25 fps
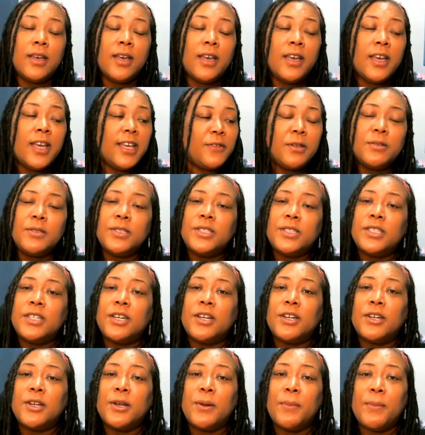If you don't
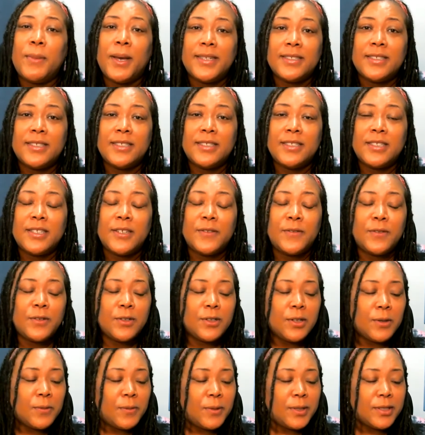share your message, if you
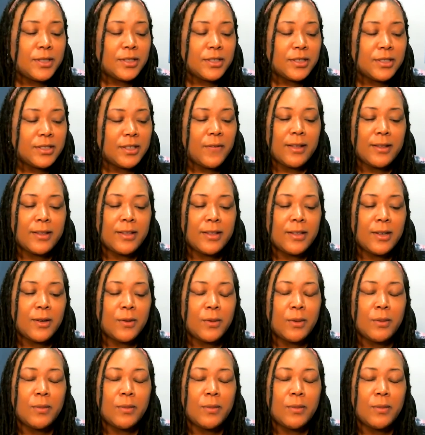don't put yourself out there, we